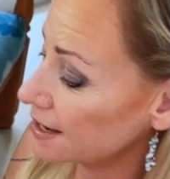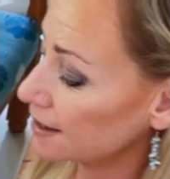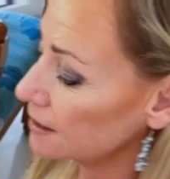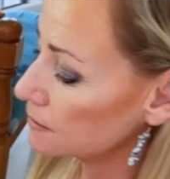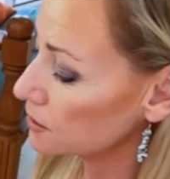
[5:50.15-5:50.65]

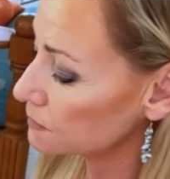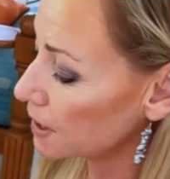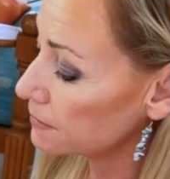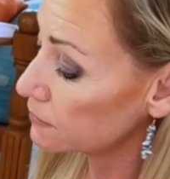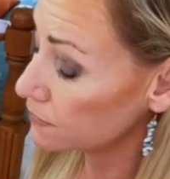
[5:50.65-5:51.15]
Like, you just
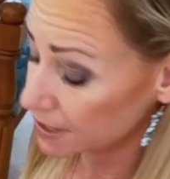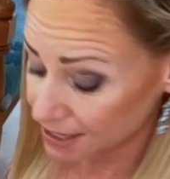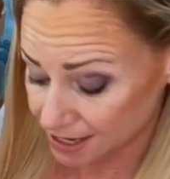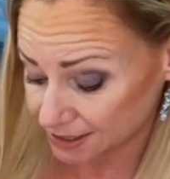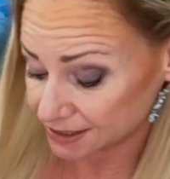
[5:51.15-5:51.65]
might be
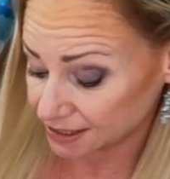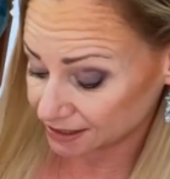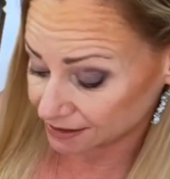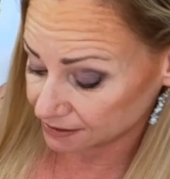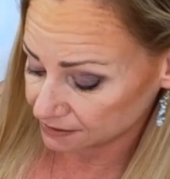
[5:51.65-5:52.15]

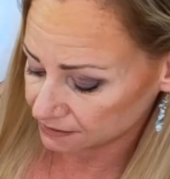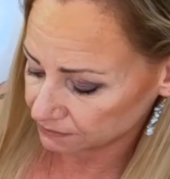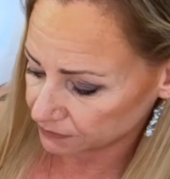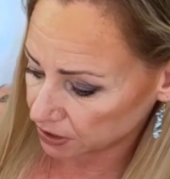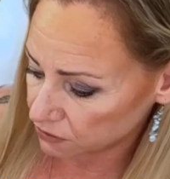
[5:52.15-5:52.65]
realizing
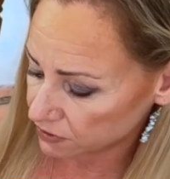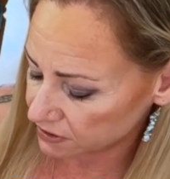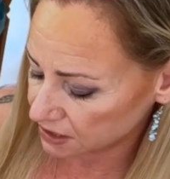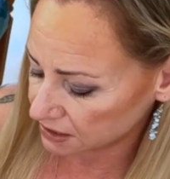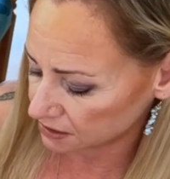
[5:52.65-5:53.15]
that you're in
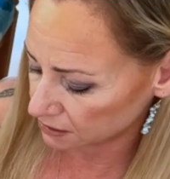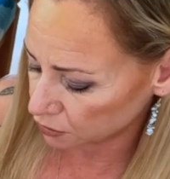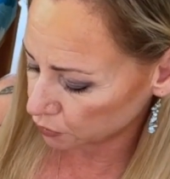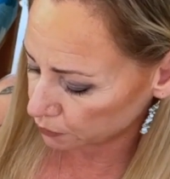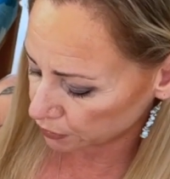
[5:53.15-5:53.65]
this
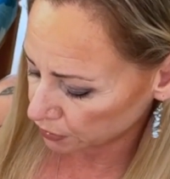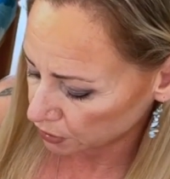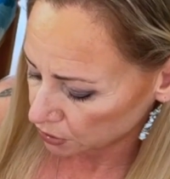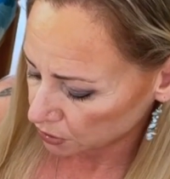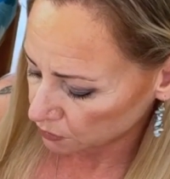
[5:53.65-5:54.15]
loop
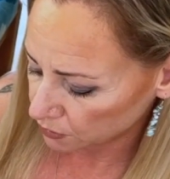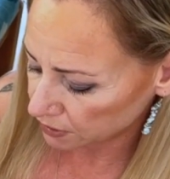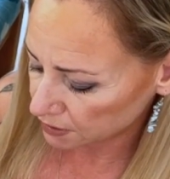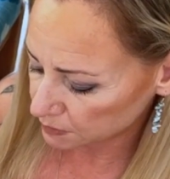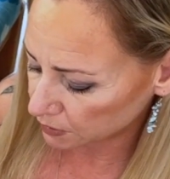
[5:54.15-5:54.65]
with
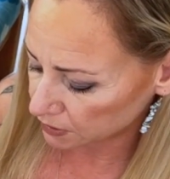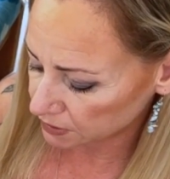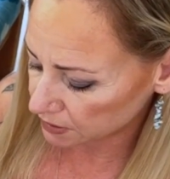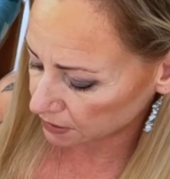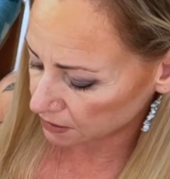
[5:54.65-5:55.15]
this
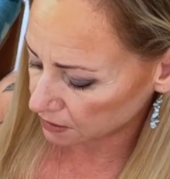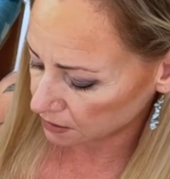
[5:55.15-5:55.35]
person.